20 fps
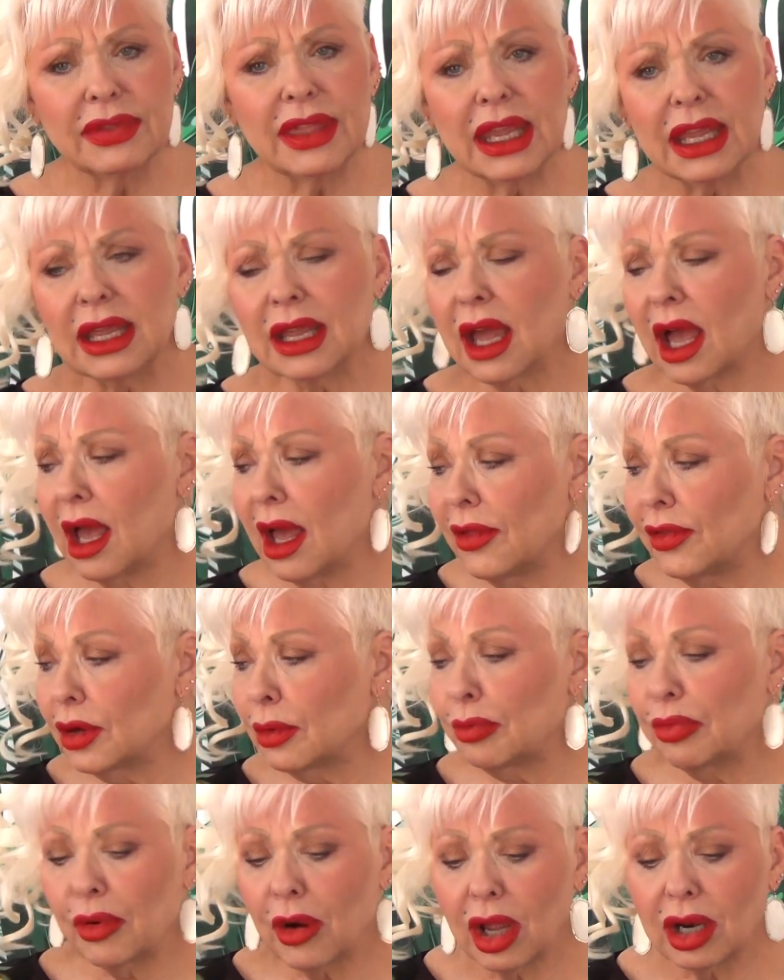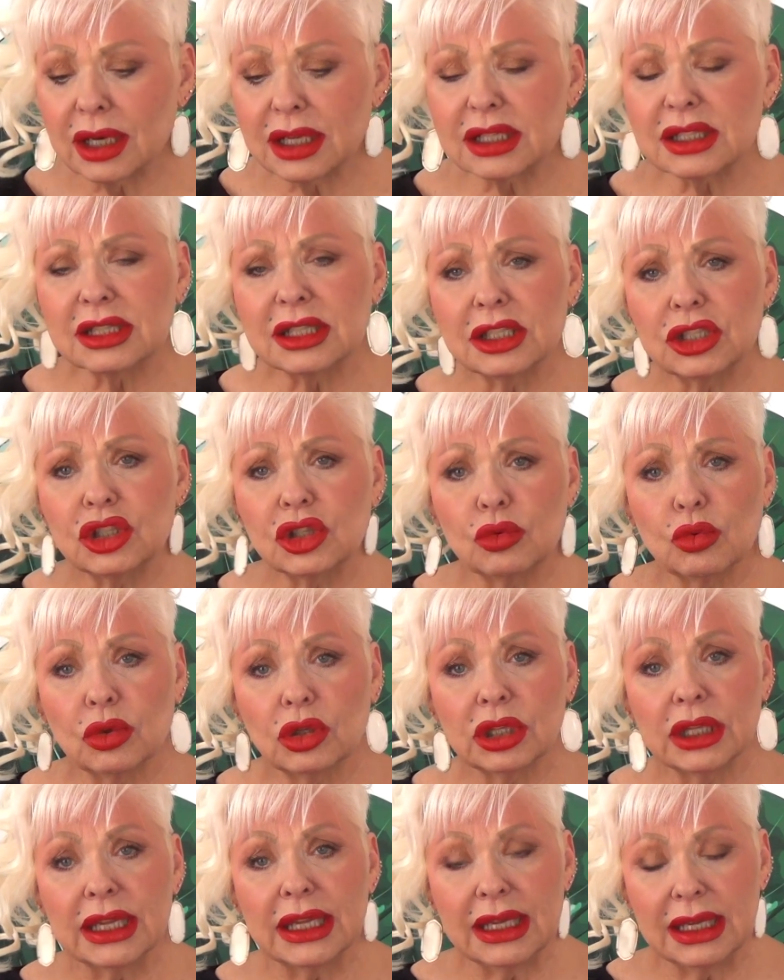The other products that you
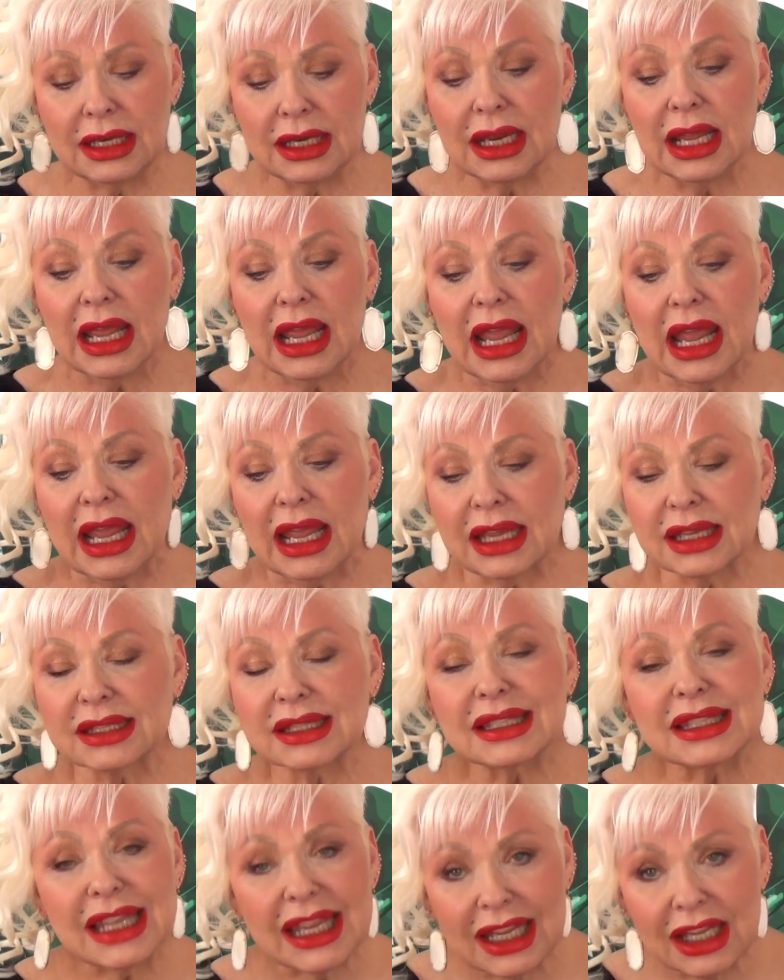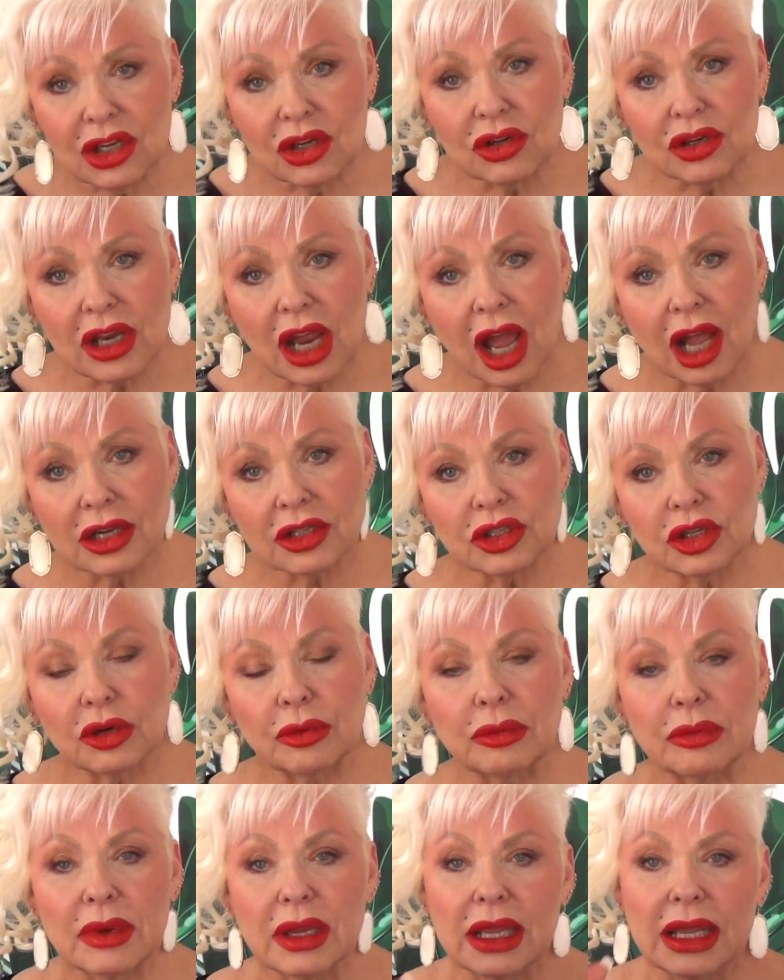will need is seeing your
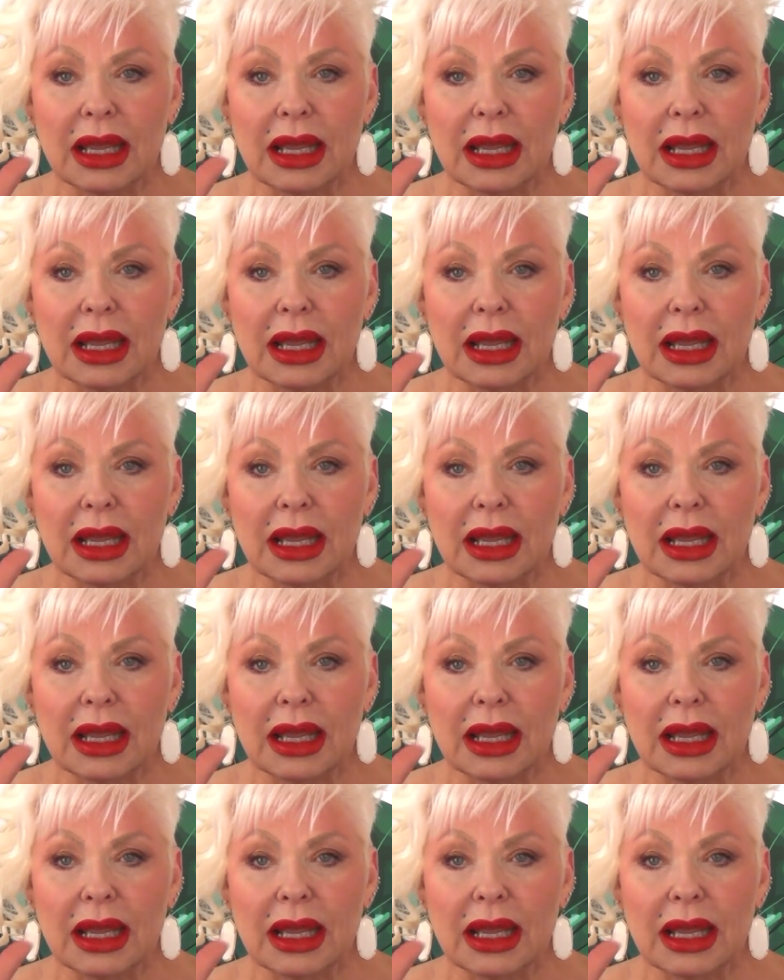doctor